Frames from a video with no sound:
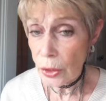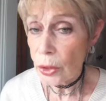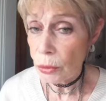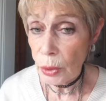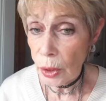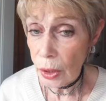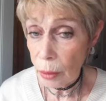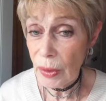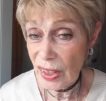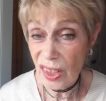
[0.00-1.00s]
does work. I
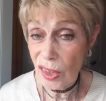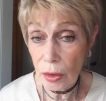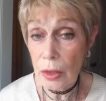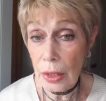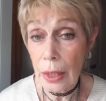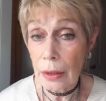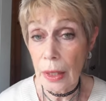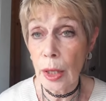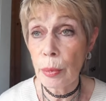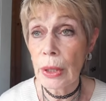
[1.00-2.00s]
mean, this is not sales
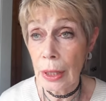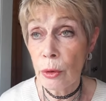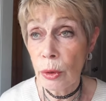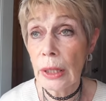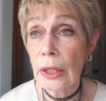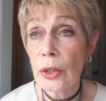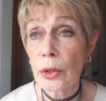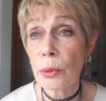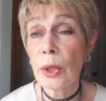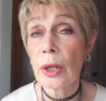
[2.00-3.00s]
hype, it really
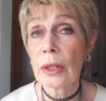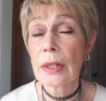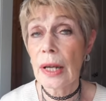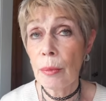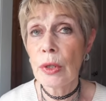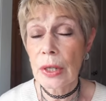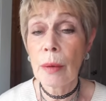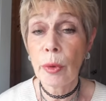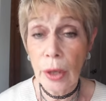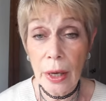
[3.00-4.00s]
does work. Time and
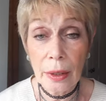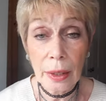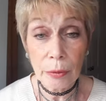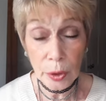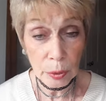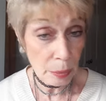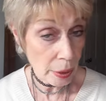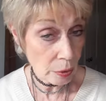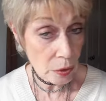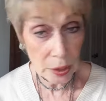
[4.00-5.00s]
time again, I've heard
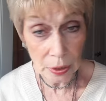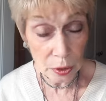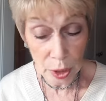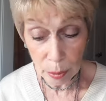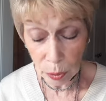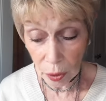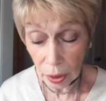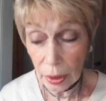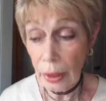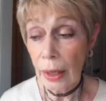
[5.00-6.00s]
parents say the same
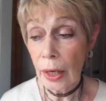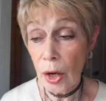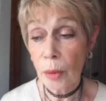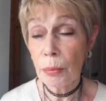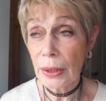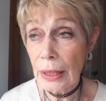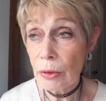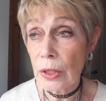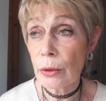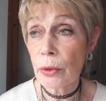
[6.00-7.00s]
thing. I can't believe
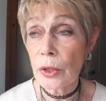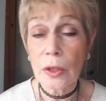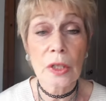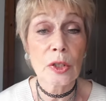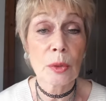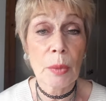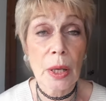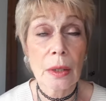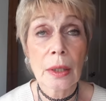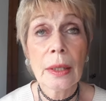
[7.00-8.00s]
the difference that this has
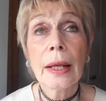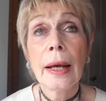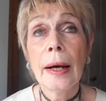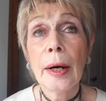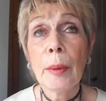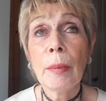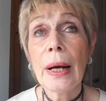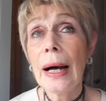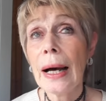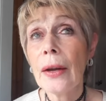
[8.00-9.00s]
made.
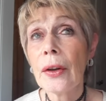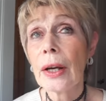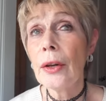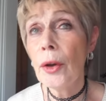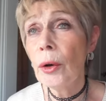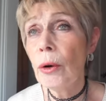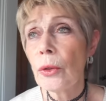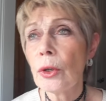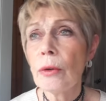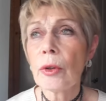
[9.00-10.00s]
And I know
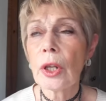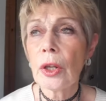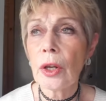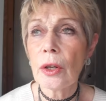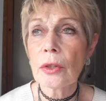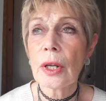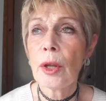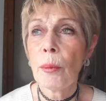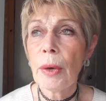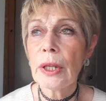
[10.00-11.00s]
that over the years,
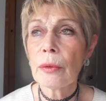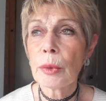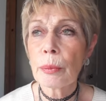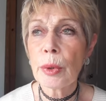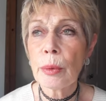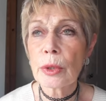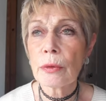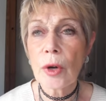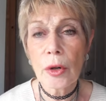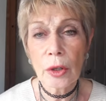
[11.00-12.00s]
many of my pupils
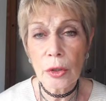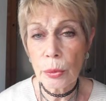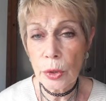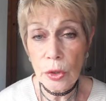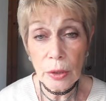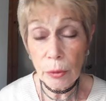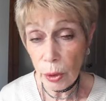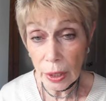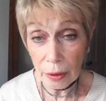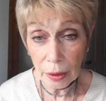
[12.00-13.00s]
have gone on to achieve
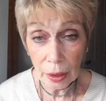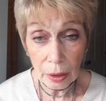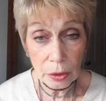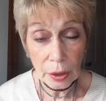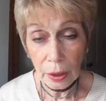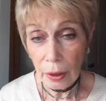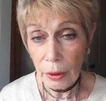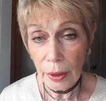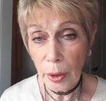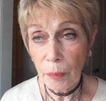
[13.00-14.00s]
great things,
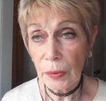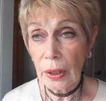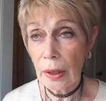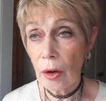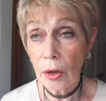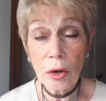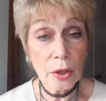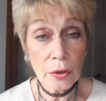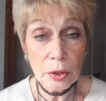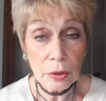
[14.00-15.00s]
and I've gone
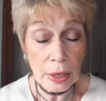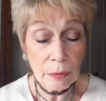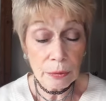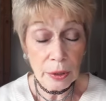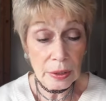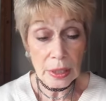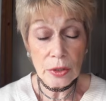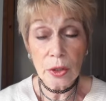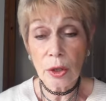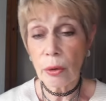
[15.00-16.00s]
on to have
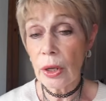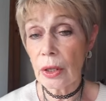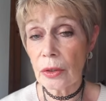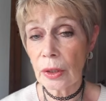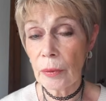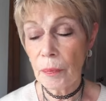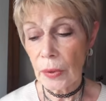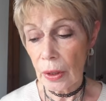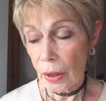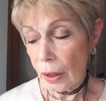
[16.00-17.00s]
fantastic careers.
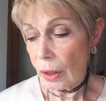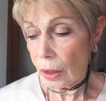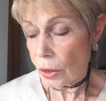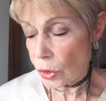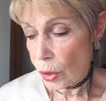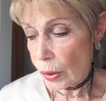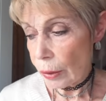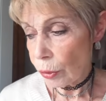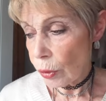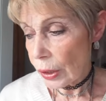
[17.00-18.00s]
So
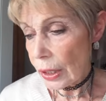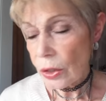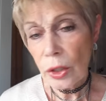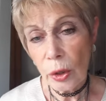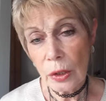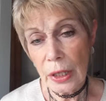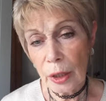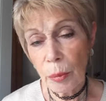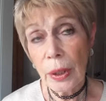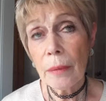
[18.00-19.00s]
if you need to
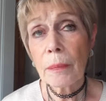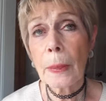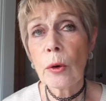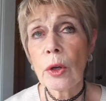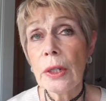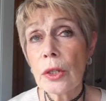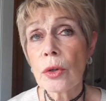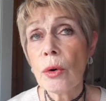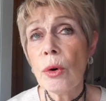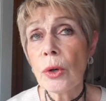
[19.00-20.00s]
contact me, or you need to
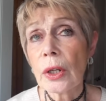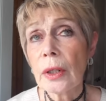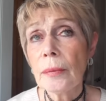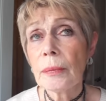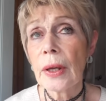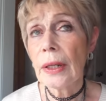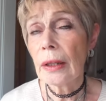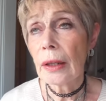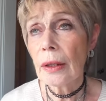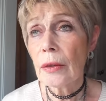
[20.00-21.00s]
order
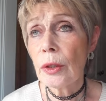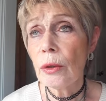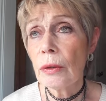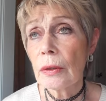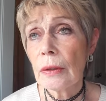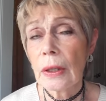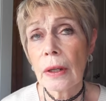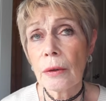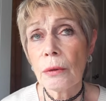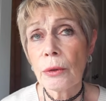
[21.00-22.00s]
anything that you
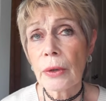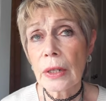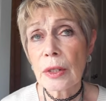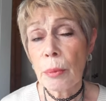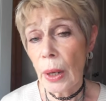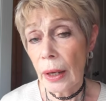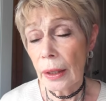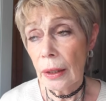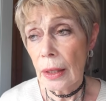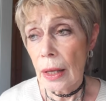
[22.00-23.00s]
would fancy
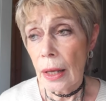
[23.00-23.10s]
buying,